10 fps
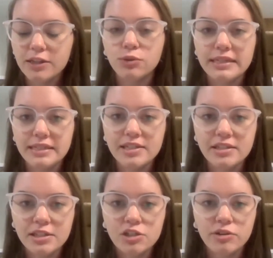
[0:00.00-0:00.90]
doing
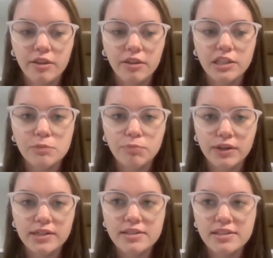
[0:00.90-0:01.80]
distance rather than
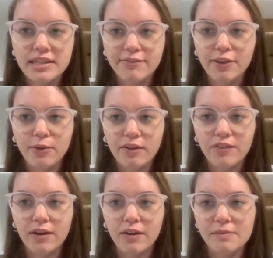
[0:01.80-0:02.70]
sprints, even though we
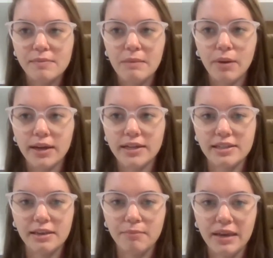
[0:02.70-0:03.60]
found out that my body
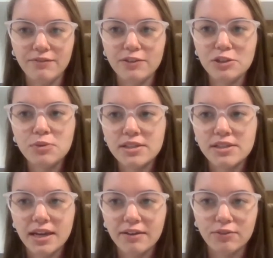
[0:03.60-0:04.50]
is like made for
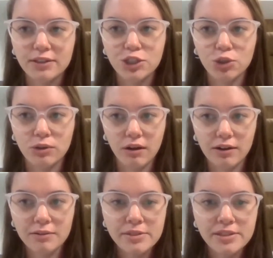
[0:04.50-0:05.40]
sprints. I have really short
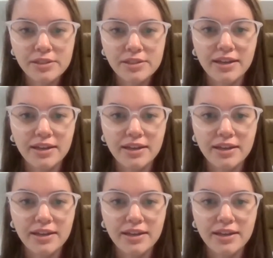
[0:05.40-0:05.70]
arms.